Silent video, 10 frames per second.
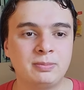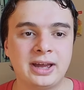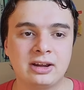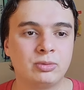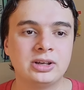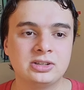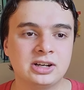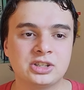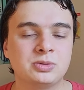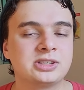back red
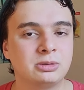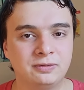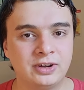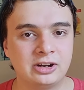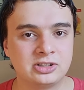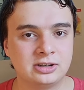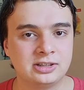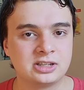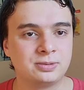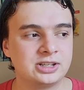dots when someone fires an
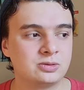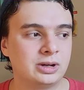unsuppressed